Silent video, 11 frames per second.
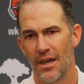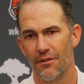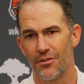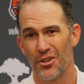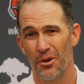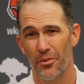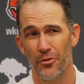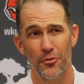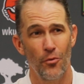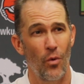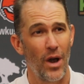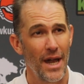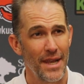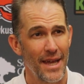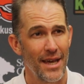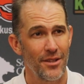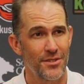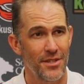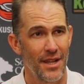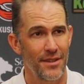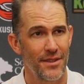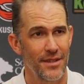Have a couple new wideouts
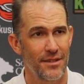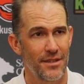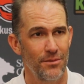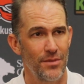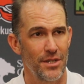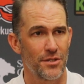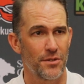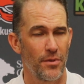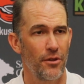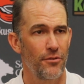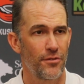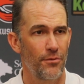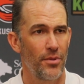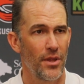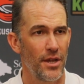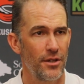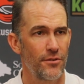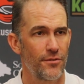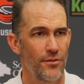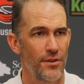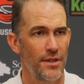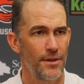that I think can be explosive players
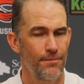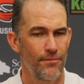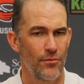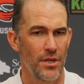for them.